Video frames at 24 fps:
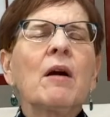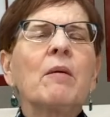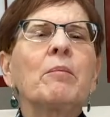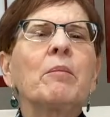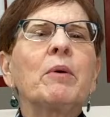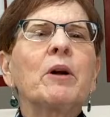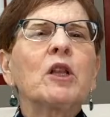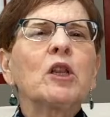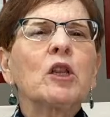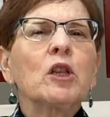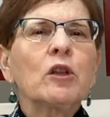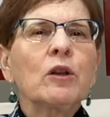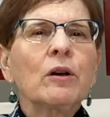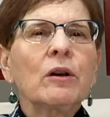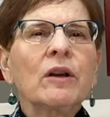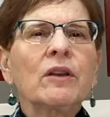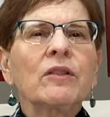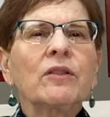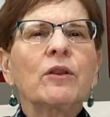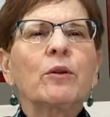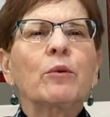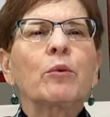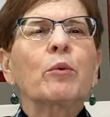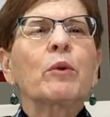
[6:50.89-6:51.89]
but look at
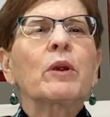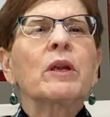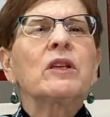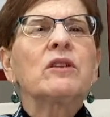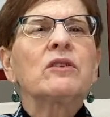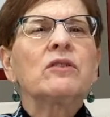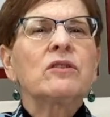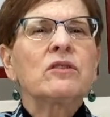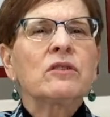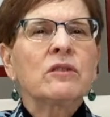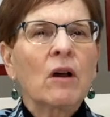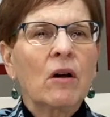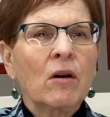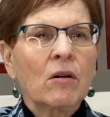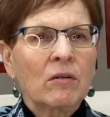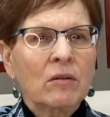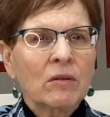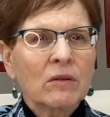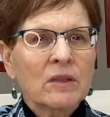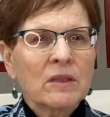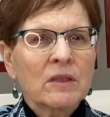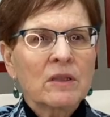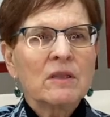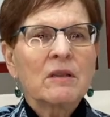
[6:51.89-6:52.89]
the
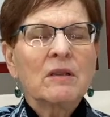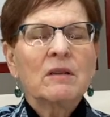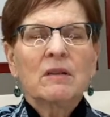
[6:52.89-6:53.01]
results,